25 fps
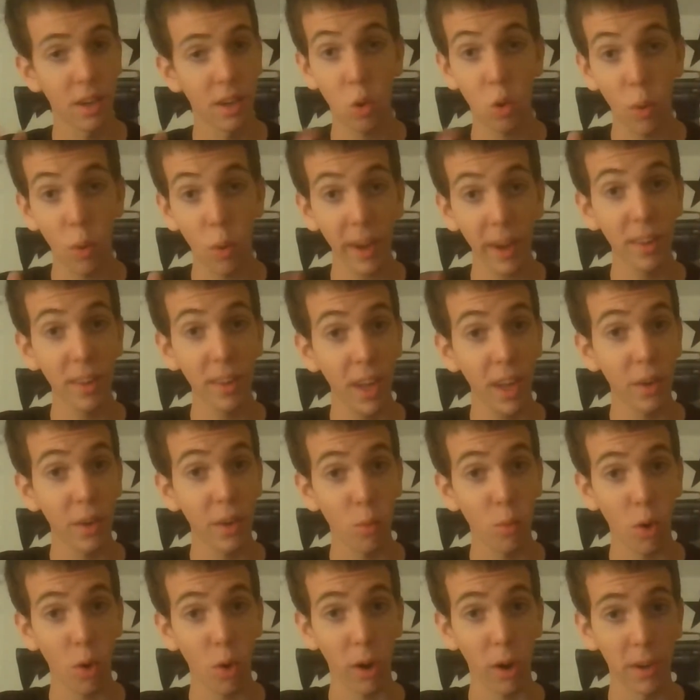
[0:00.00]
quite a
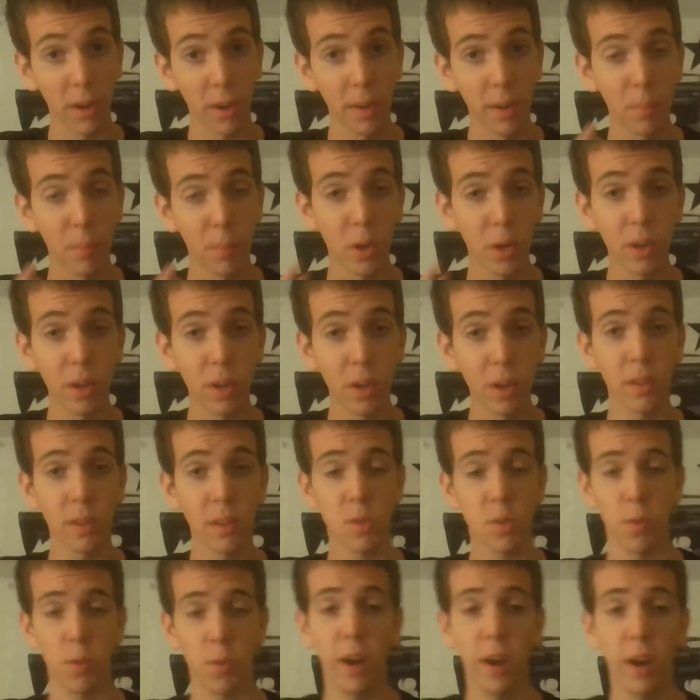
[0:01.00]
lot of work put into
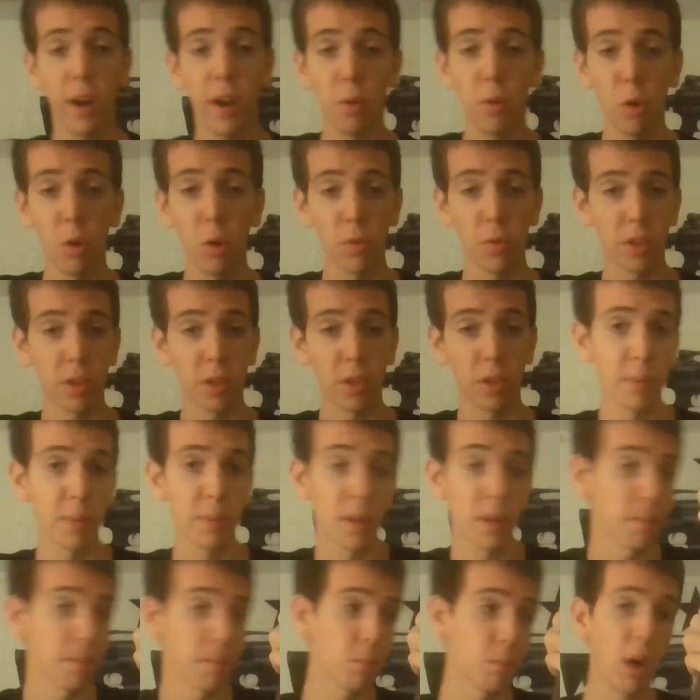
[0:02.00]
this rifle over the
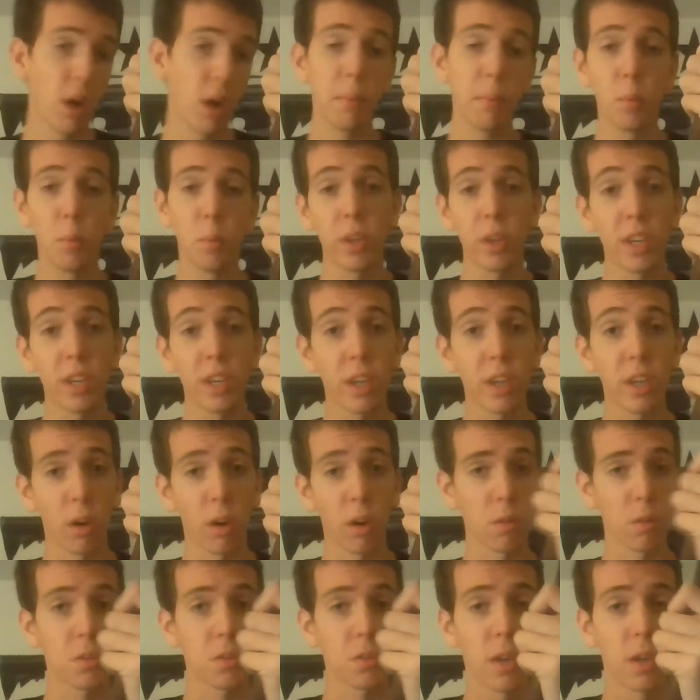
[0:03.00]
coming probably
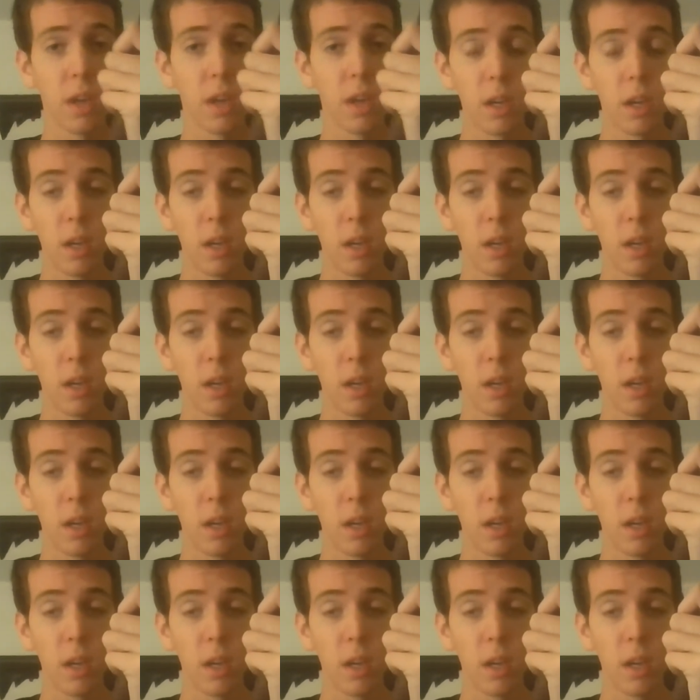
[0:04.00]
years.